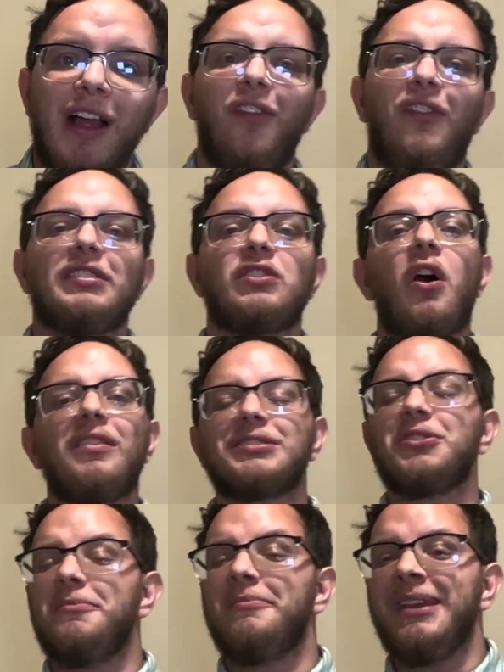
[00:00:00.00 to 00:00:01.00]
This
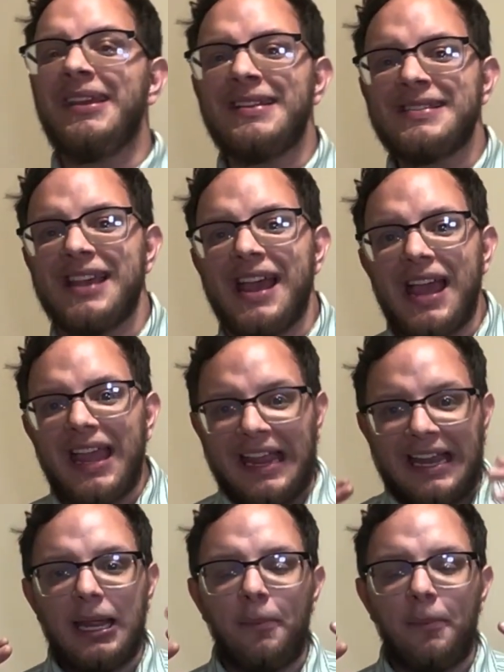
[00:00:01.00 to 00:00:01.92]
also means any